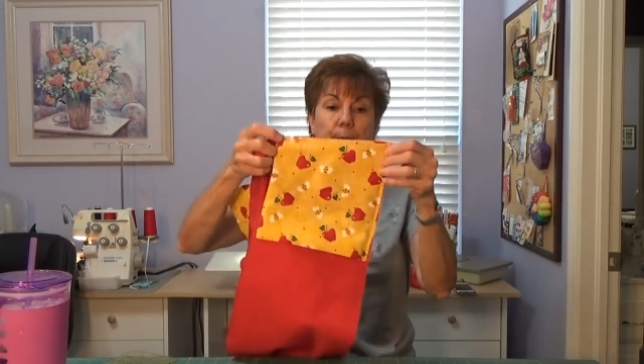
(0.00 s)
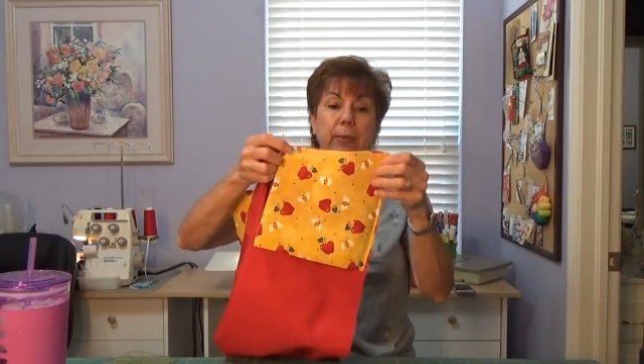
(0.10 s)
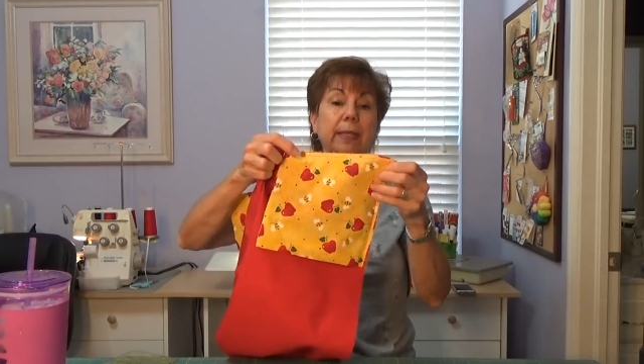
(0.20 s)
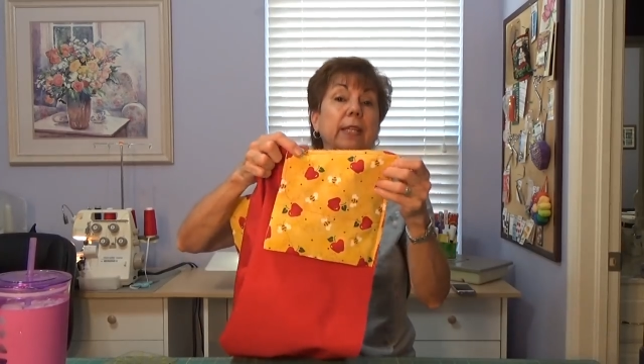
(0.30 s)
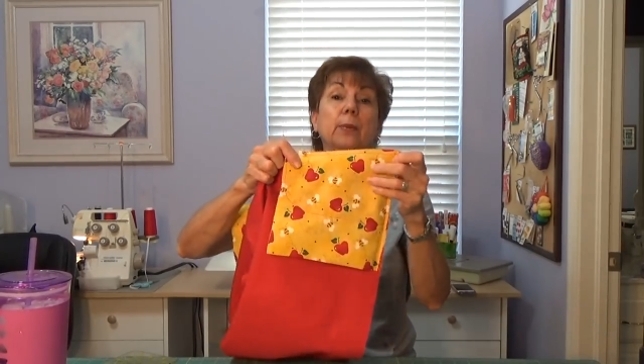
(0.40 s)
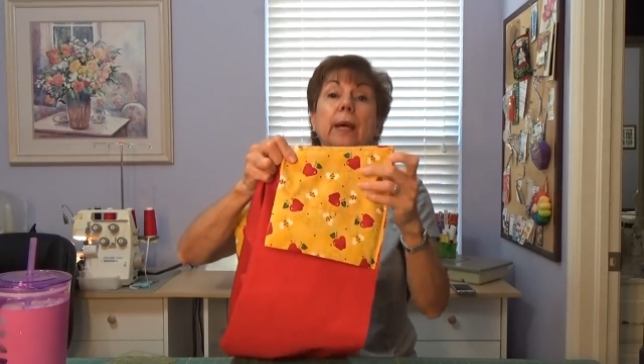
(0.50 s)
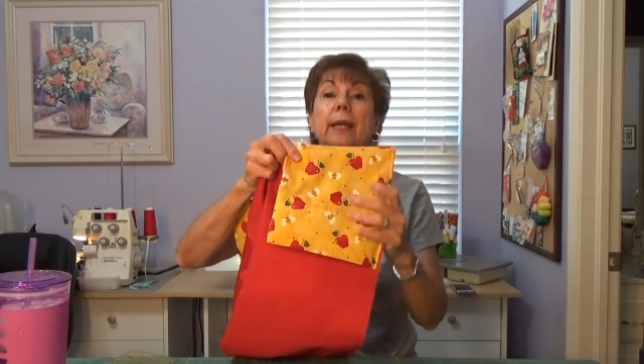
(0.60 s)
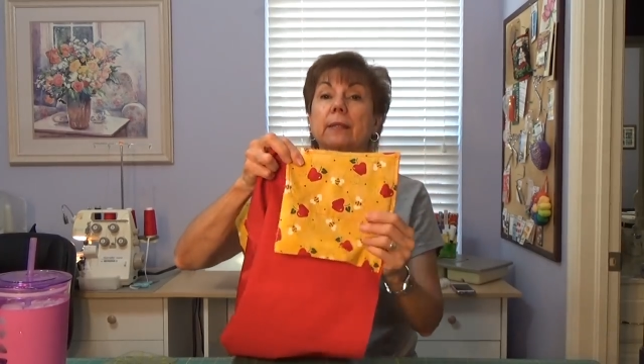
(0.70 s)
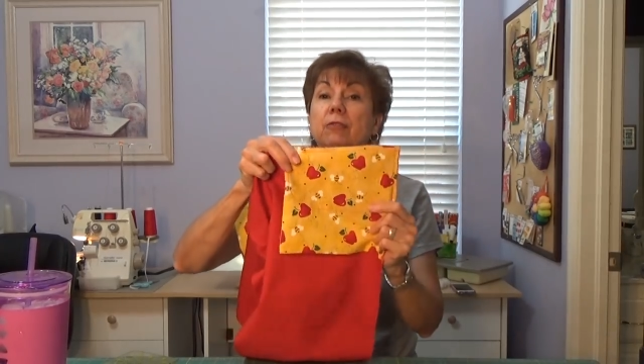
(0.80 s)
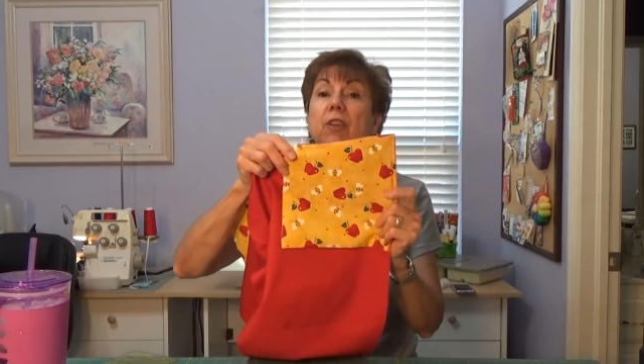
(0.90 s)
But
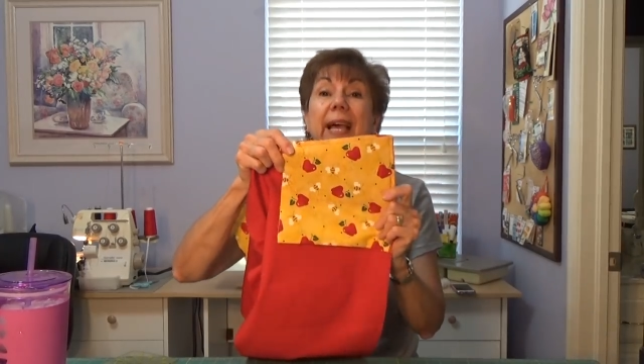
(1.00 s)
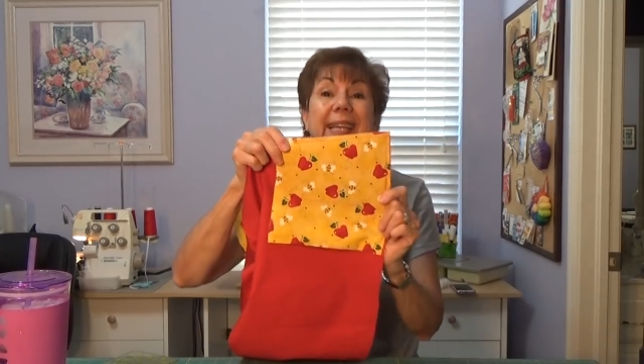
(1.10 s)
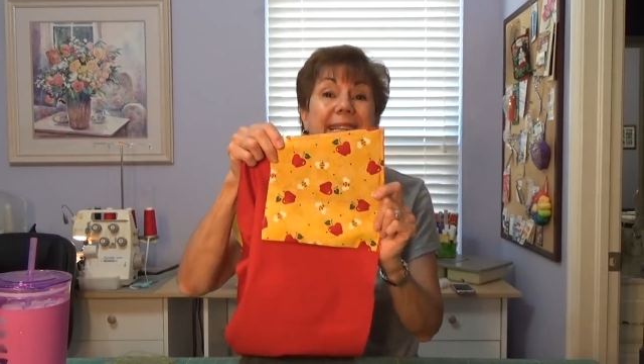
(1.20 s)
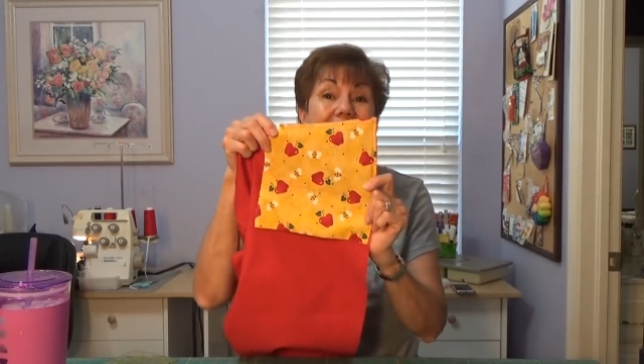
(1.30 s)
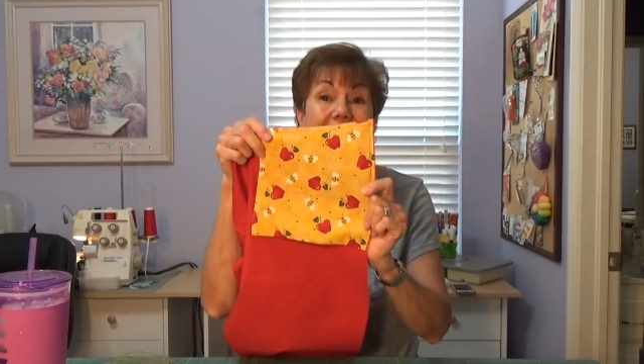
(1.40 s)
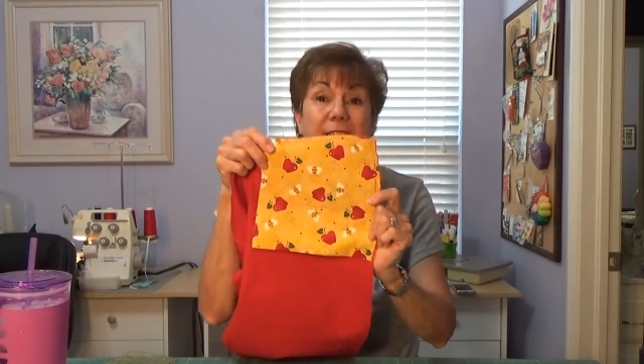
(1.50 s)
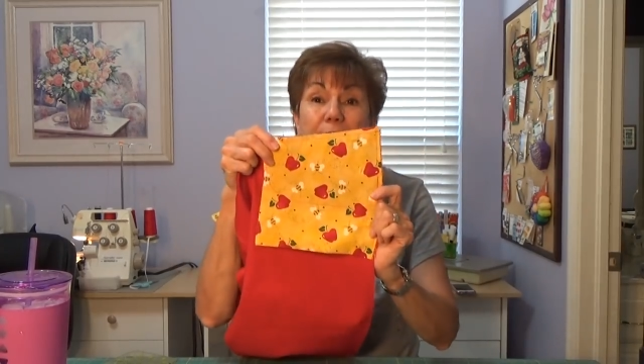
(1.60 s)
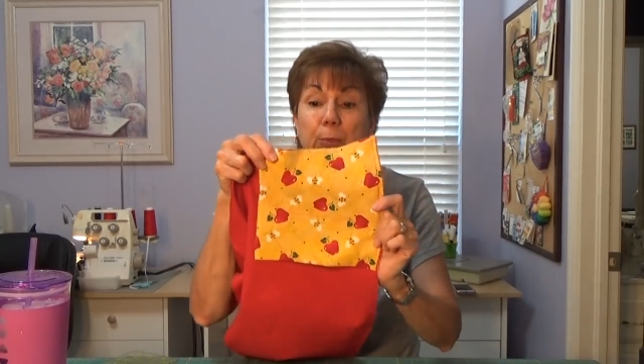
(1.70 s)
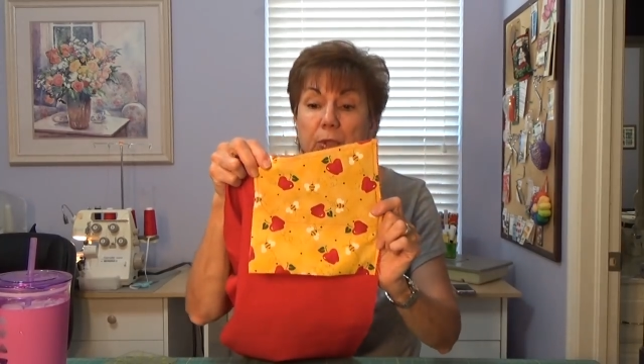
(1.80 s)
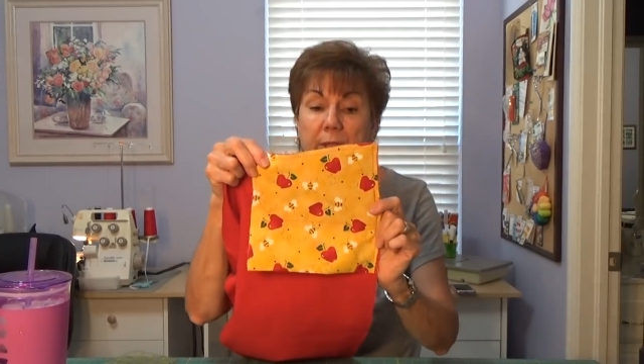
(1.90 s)
anyway, flatten it out,
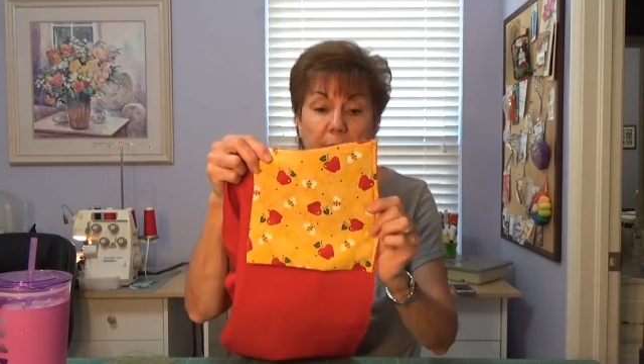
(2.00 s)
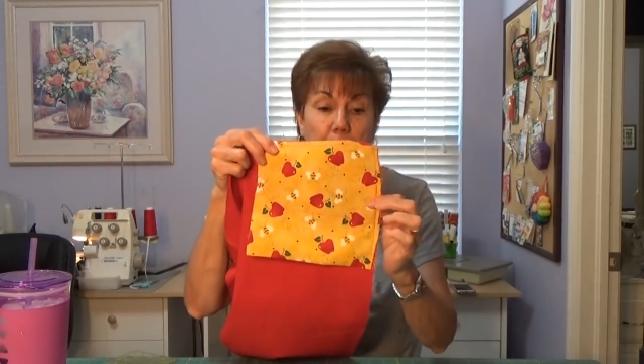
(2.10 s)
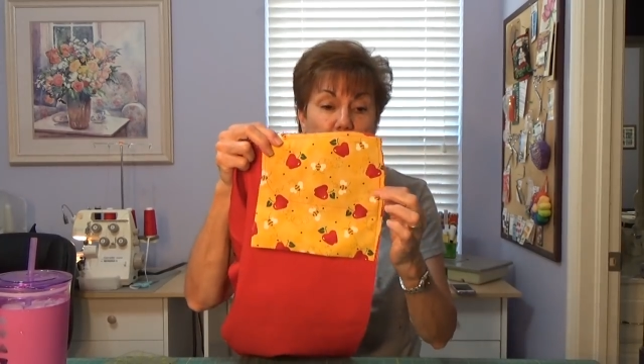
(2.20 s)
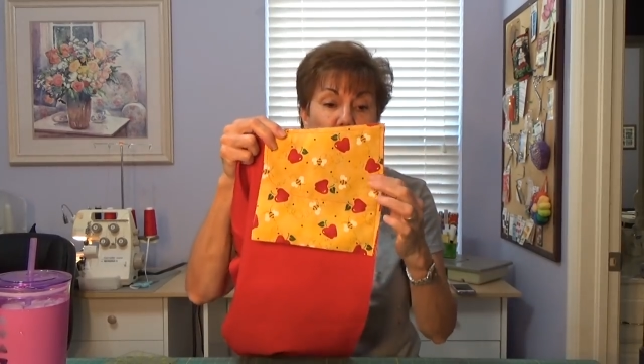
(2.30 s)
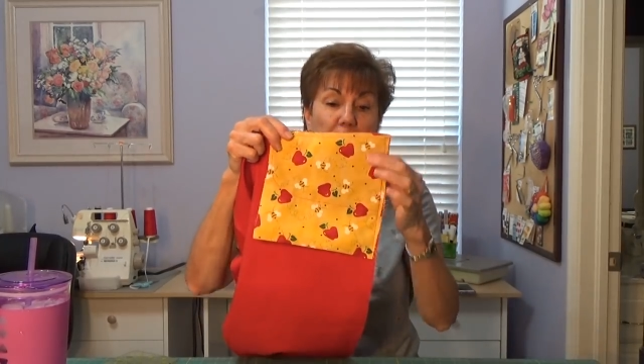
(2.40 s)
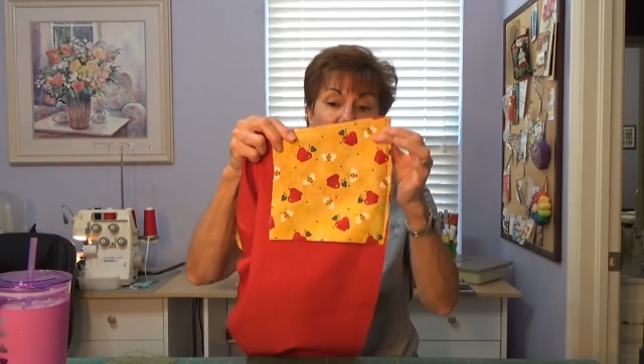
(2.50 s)
smooth it as much as